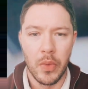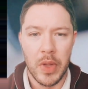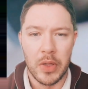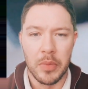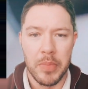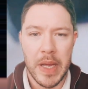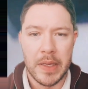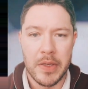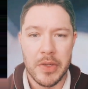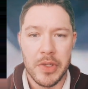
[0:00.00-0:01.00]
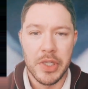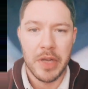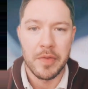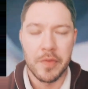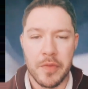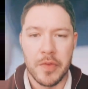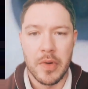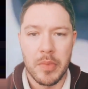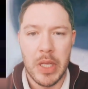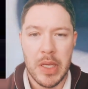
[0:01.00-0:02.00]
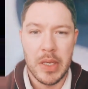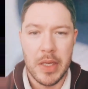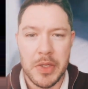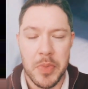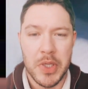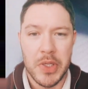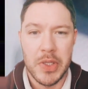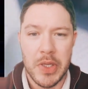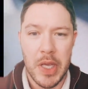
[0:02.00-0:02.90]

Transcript: Welcome back, Doctor Jeff from Ear Care Specialists